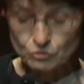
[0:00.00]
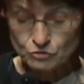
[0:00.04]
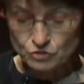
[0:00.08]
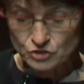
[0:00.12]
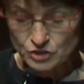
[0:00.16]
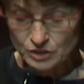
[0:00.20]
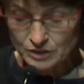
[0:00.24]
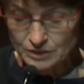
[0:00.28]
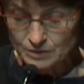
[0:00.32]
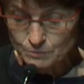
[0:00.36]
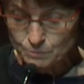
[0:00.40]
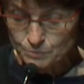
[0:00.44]

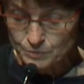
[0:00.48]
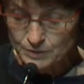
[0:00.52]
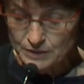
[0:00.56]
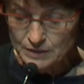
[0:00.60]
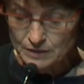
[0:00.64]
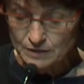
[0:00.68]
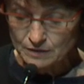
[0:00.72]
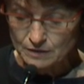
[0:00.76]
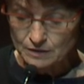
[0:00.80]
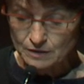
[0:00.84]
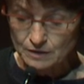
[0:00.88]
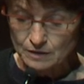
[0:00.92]
G D
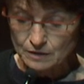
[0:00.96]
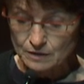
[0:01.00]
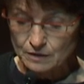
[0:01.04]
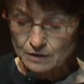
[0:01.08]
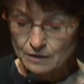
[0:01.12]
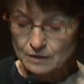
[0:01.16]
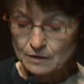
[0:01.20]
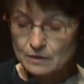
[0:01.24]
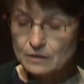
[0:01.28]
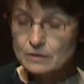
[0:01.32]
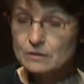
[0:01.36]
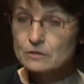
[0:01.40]
P,
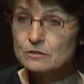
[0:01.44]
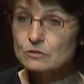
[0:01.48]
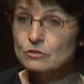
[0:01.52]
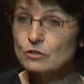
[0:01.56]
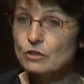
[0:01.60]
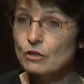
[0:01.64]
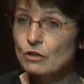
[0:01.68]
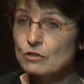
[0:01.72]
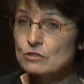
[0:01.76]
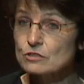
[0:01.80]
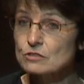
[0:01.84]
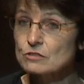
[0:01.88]
the
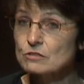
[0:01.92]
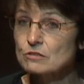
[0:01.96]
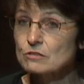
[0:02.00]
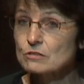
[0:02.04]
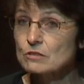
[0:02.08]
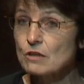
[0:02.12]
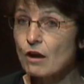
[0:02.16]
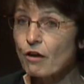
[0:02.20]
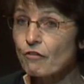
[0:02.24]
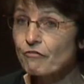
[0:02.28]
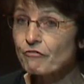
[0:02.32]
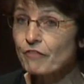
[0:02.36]
cost
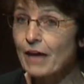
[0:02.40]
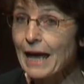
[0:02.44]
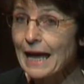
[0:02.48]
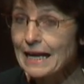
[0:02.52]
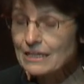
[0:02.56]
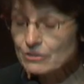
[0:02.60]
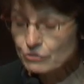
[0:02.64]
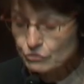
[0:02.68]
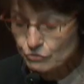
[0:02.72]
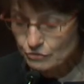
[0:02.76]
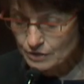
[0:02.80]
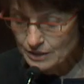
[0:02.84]
of
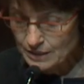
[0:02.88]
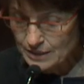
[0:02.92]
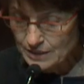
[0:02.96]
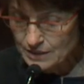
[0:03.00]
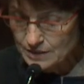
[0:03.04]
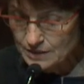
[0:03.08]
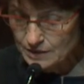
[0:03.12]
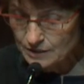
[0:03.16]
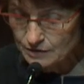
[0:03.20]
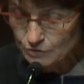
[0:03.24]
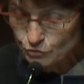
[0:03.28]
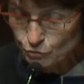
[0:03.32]

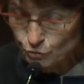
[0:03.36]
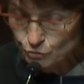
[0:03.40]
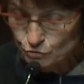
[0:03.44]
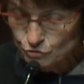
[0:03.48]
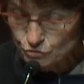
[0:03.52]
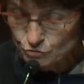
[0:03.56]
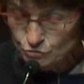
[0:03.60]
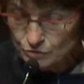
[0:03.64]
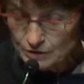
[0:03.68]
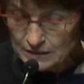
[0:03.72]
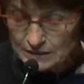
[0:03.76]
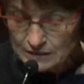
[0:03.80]
educating those
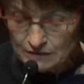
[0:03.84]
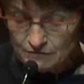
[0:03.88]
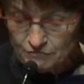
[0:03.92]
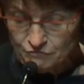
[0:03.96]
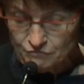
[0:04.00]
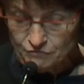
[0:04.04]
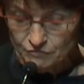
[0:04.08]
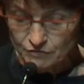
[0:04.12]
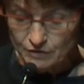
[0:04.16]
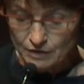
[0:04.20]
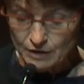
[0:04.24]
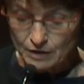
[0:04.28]
who
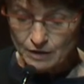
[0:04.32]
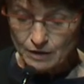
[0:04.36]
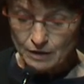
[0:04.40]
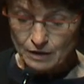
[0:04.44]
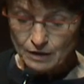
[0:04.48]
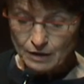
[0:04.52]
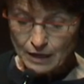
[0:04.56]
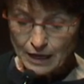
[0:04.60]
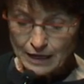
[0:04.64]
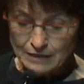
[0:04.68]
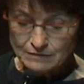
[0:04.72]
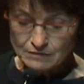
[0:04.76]
leave,
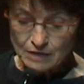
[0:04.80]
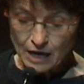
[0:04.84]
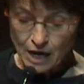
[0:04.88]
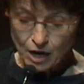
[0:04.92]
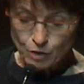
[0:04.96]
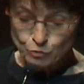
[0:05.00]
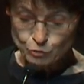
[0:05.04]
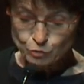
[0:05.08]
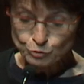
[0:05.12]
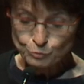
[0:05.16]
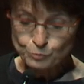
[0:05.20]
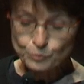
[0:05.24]
and
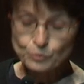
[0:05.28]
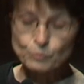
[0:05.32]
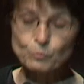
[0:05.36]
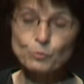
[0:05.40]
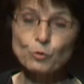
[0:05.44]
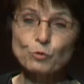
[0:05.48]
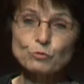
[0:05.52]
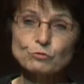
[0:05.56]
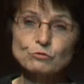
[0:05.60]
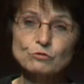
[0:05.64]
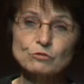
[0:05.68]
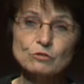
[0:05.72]
how to
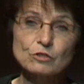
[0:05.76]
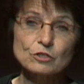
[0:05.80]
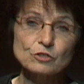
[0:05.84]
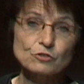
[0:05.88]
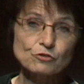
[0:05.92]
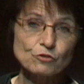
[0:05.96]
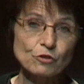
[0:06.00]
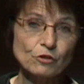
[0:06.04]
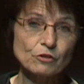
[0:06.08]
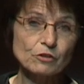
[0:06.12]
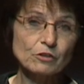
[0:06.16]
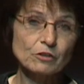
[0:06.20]
promote
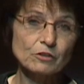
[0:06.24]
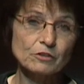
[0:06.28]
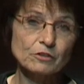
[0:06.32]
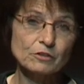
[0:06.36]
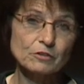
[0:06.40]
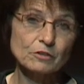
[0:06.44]
circular